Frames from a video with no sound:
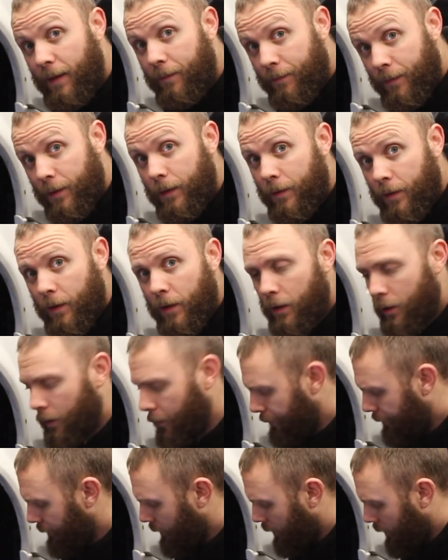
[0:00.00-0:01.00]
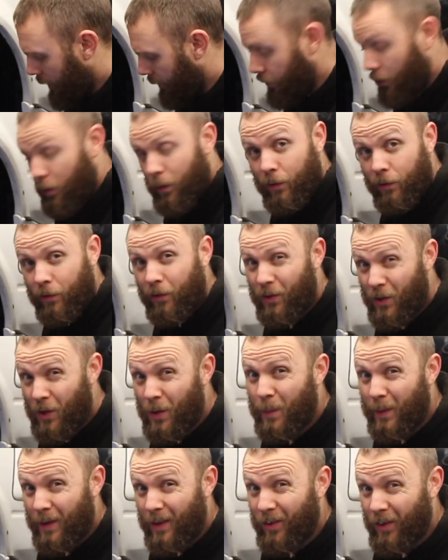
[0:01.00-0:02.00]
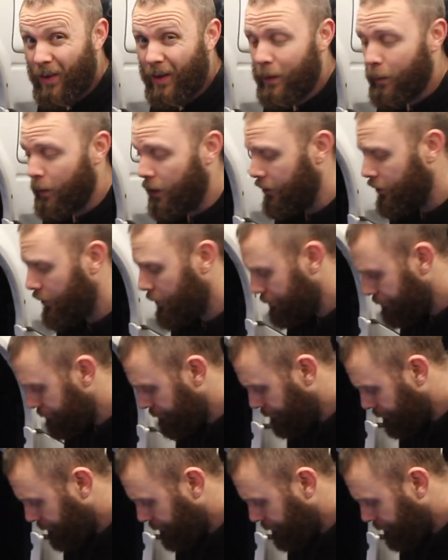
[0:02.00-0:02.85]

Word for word: if you do, if you're as stupid as I was,